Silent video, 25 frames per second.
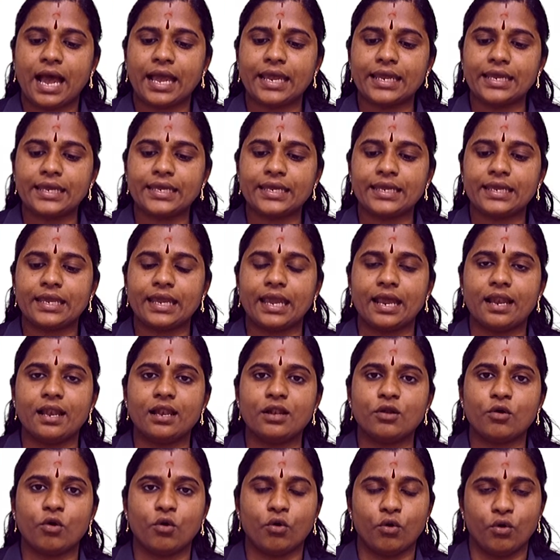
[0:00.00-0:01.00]

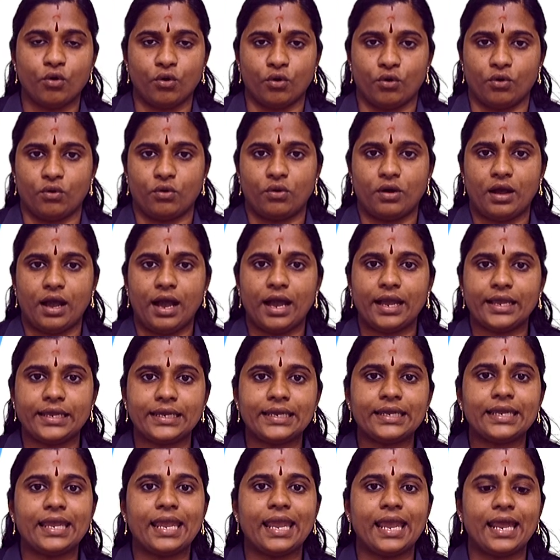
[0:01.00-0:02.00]
ILO.
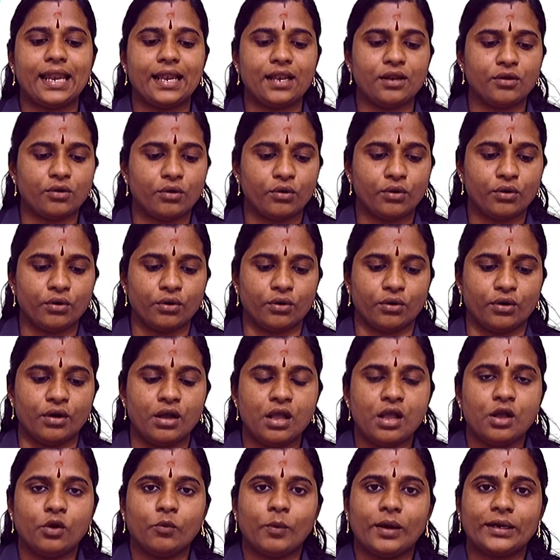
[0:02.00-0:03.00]

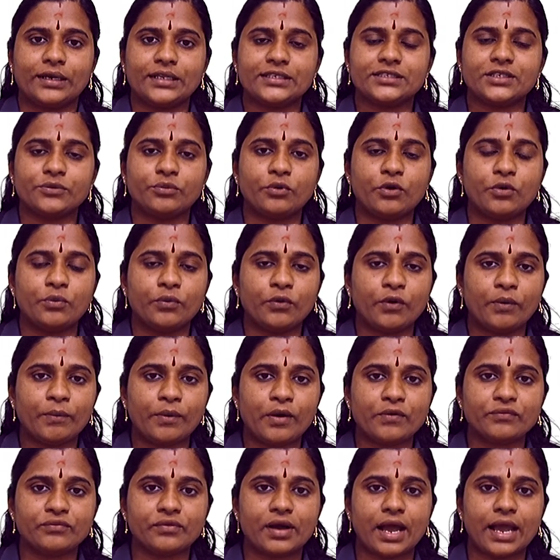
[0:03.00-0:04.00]
ILO. What is the full
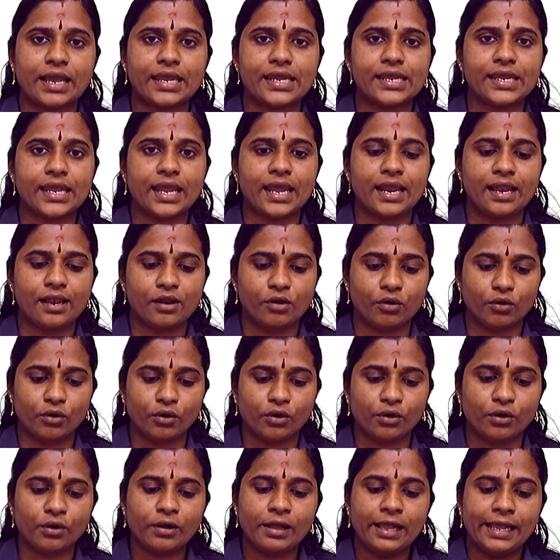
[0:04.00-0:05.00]
form of
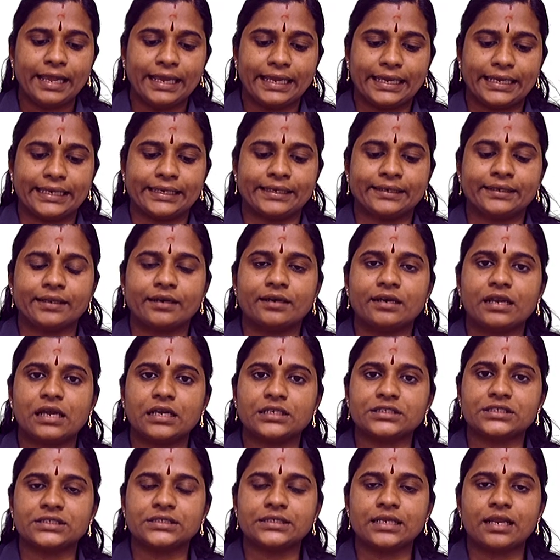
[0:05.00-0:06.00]
ILO?
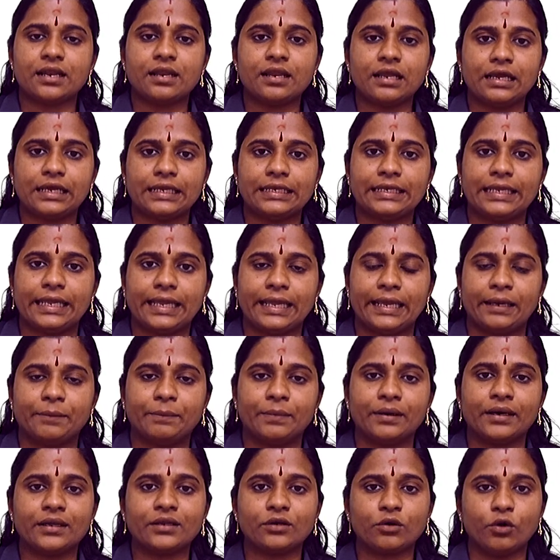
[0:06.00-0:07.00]
International
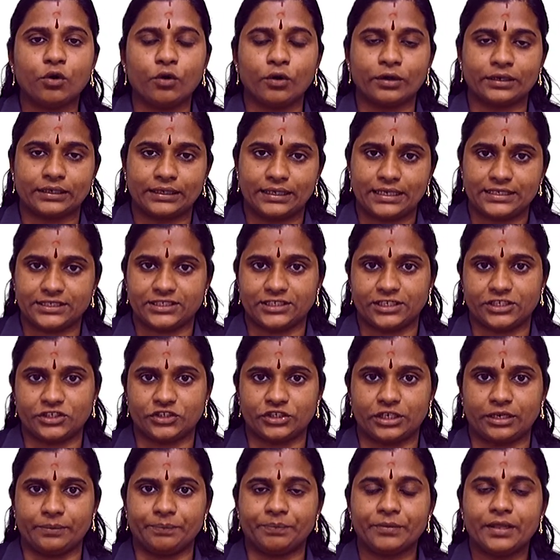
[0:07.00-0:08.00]
Labour
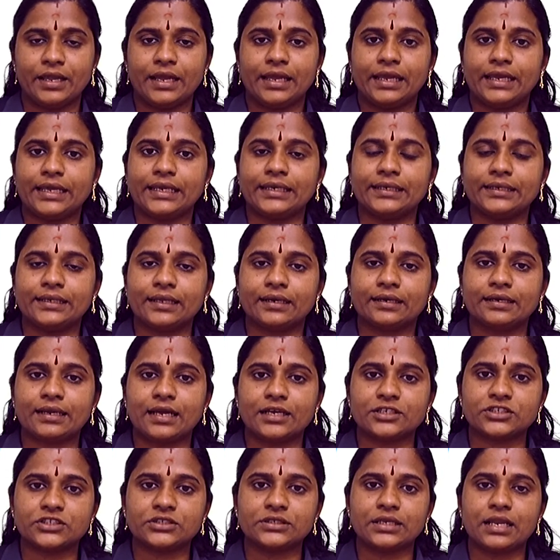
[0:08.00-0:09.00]
Organization.
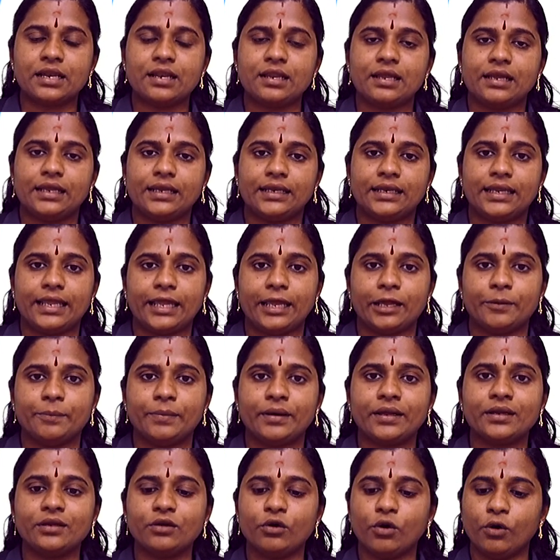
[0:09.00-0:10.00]
International
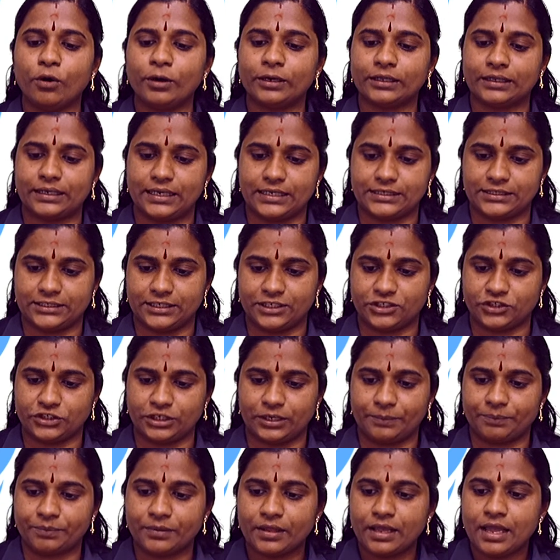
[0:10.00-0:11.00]
Labour
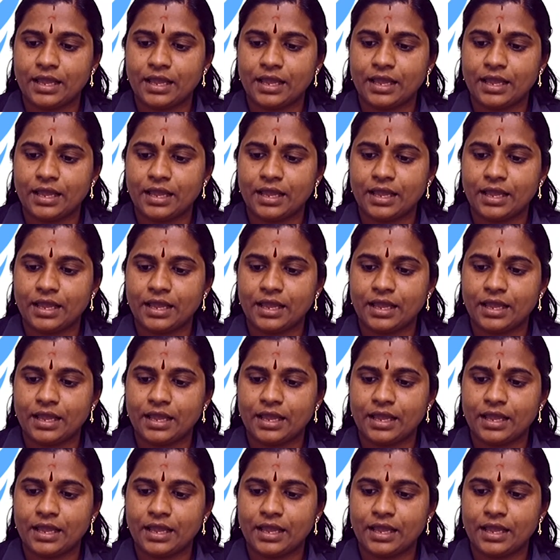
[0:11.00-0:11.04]
Organization.